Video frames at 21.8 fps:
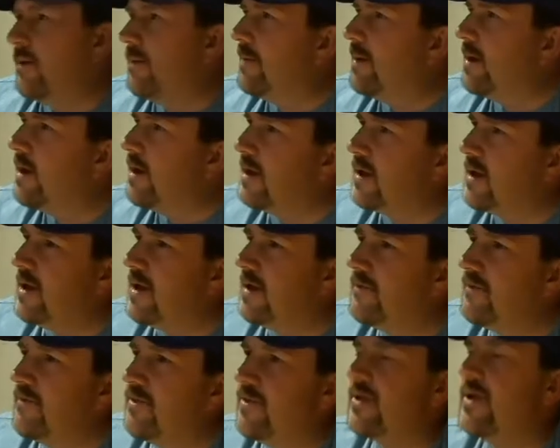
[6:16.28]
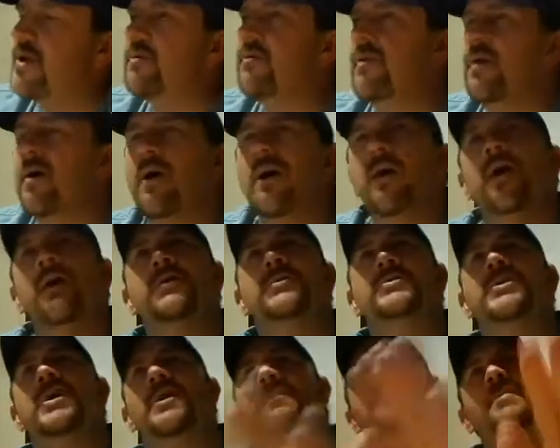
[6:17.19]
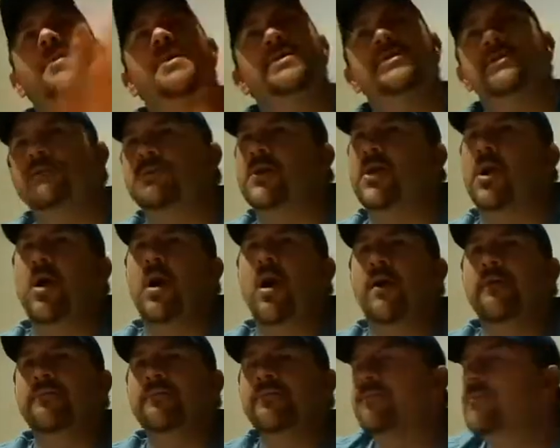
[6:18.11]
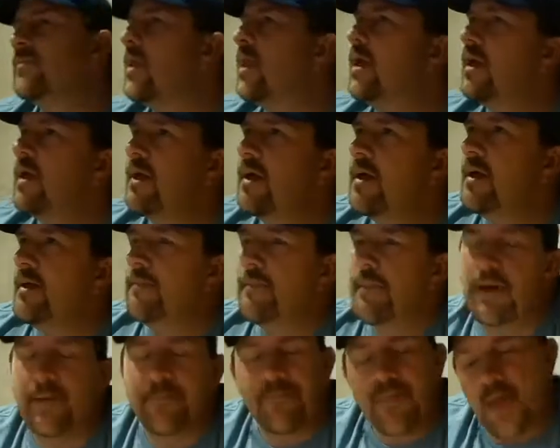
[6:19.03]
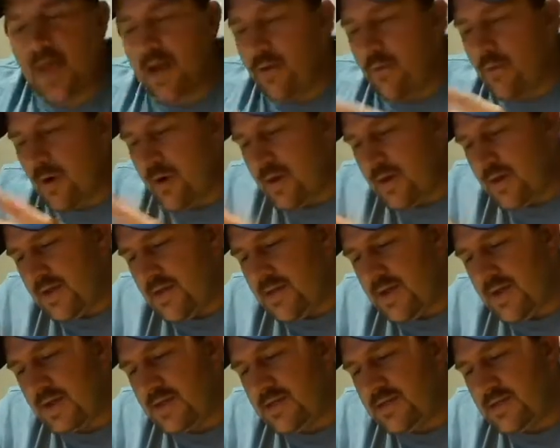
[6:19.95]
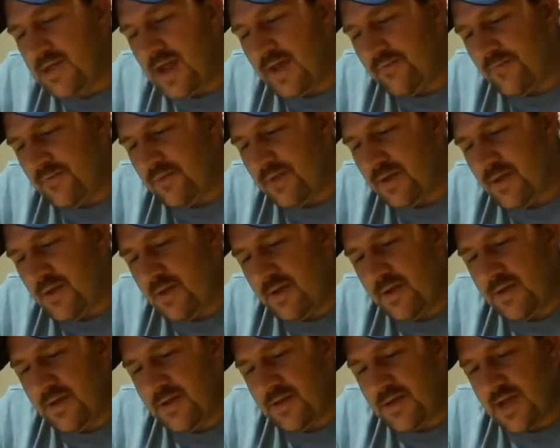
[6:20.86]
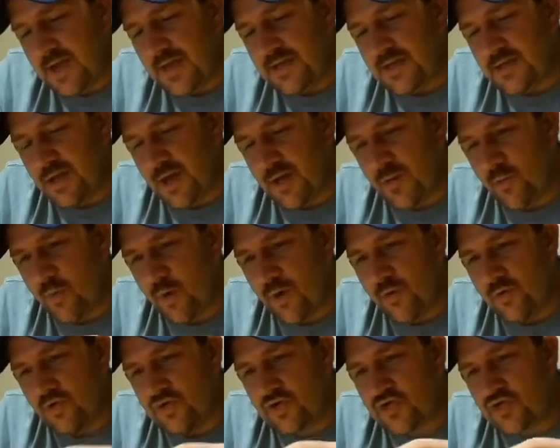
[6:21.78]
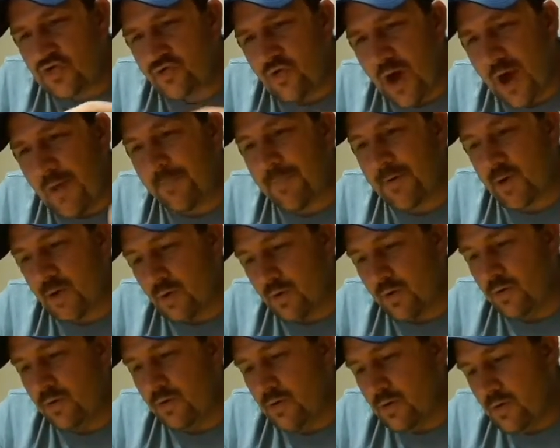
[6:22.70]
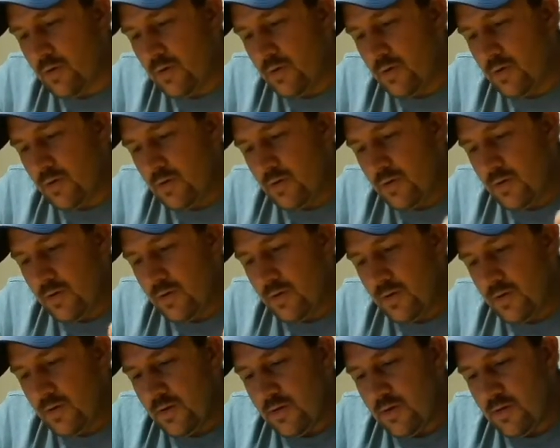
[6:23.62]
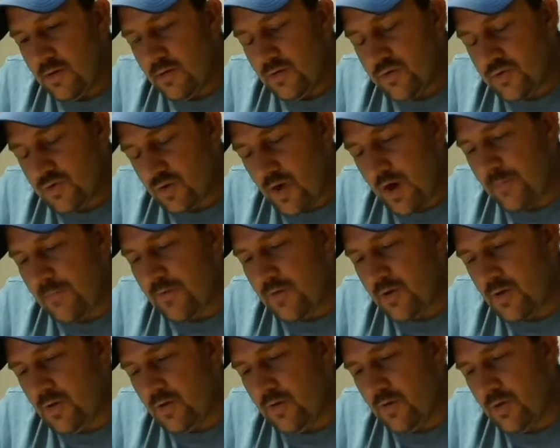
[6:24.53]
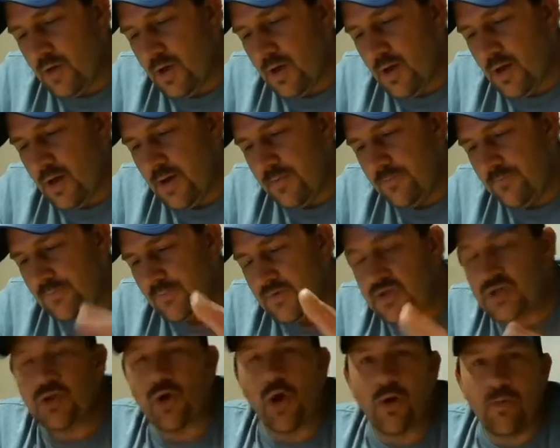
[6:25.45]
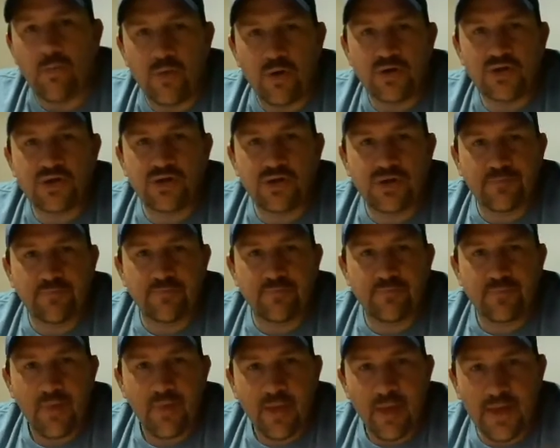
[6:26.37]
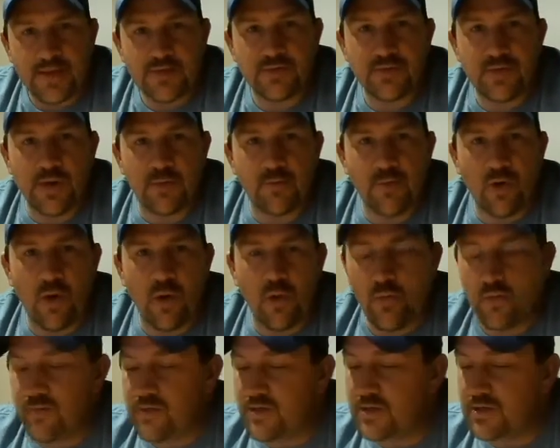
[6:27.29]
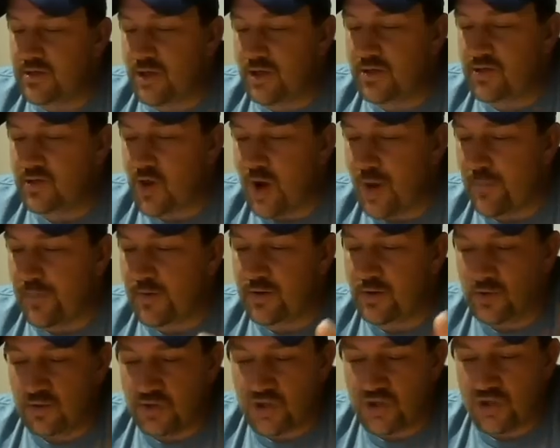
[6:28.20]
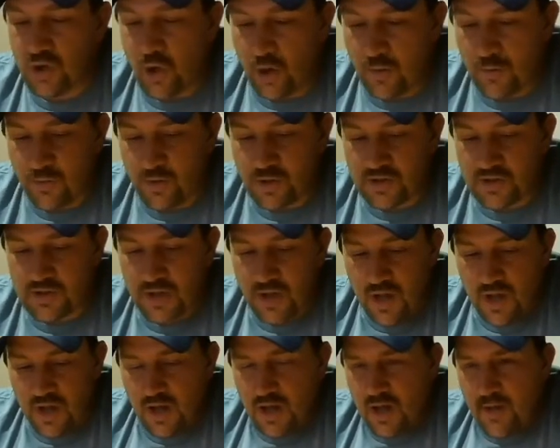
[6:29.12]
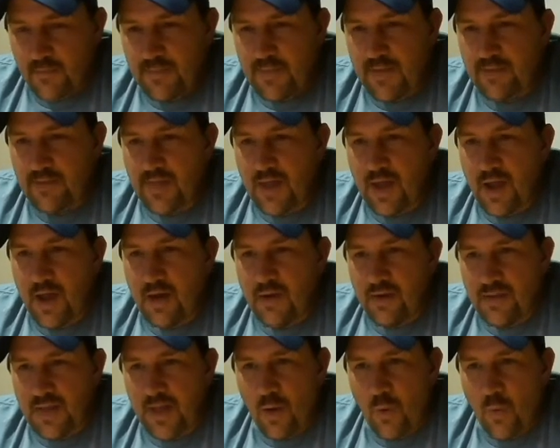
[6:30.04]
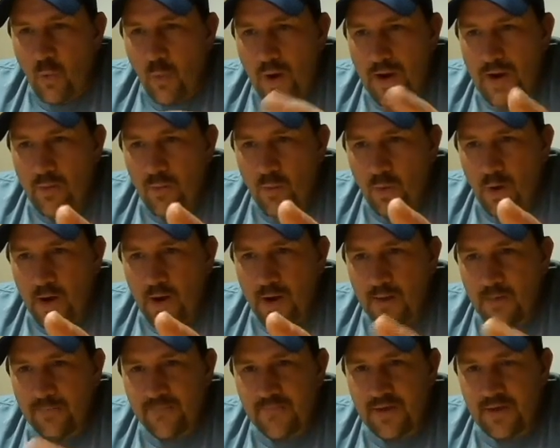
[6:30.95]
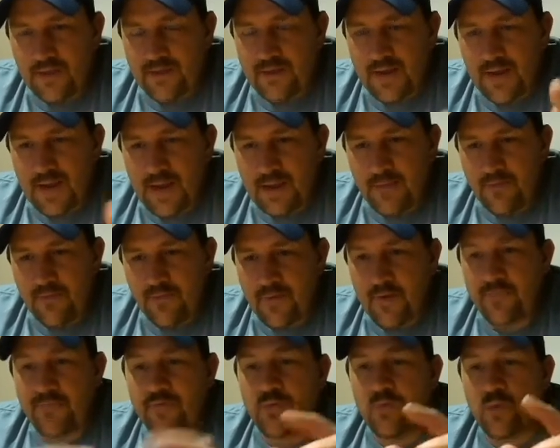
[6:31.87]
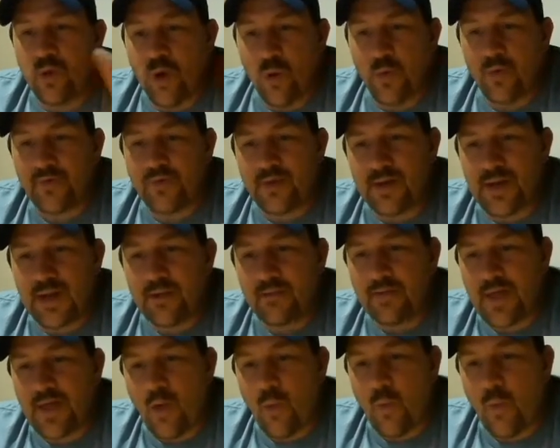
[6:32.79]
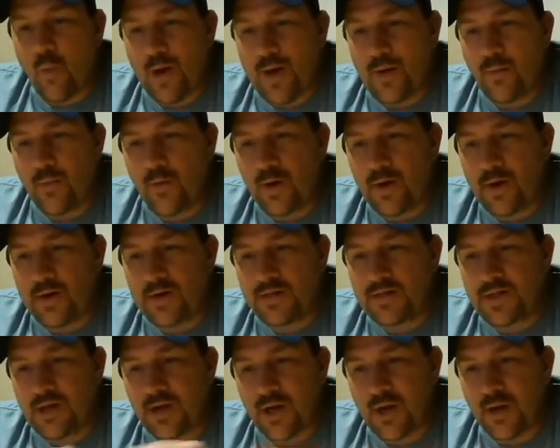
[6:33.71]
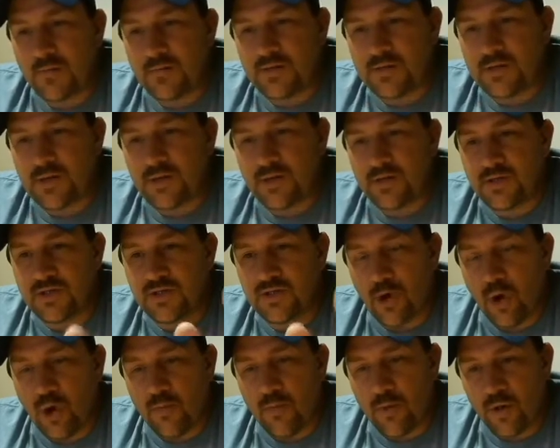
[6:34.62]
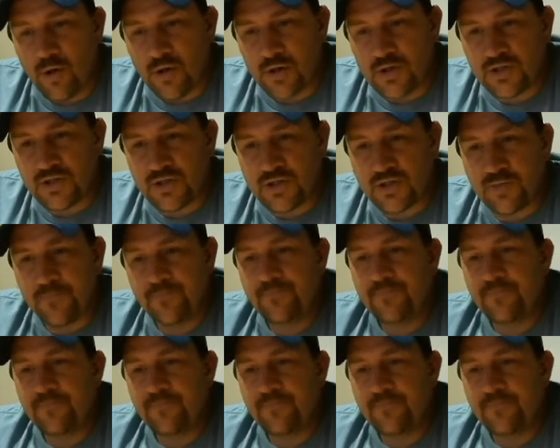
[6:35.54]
I can't even think of it. Oh, it's gonna piss me off. But anyway, it definitely tastes like one of those tropical Starbursts. That's what I'm going with. A tropical Starburst. Maybe that white one, I forget the name of it. If you know what the name of that white one is that comes in the Starbursts,